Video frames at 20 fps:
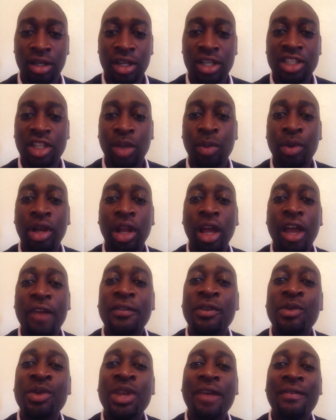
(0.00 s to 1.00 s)
So in
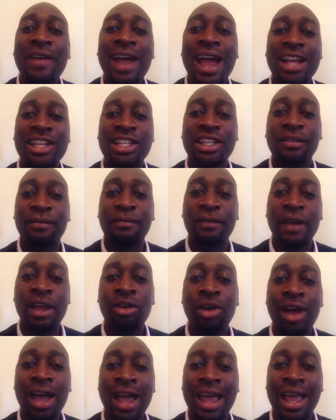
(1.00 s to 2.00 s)
life, you never actually
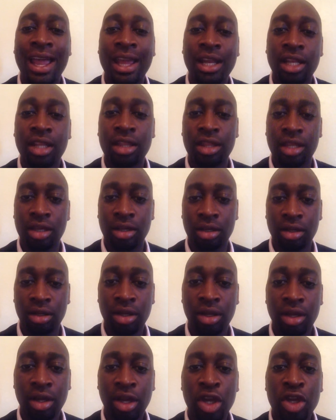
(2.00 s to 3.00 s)
fail at anything.
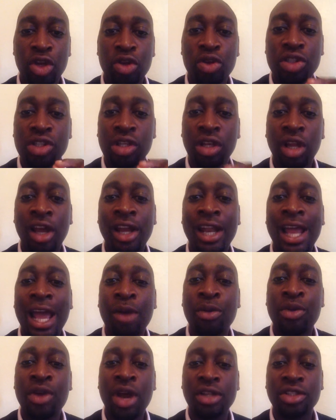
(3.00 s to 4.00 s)
You just learn
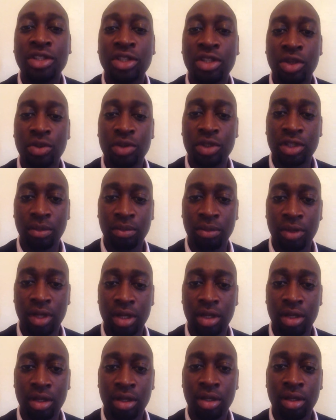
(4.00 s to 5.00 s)
how not to do
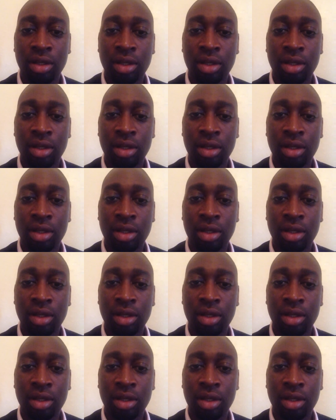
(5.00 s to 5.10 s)
something.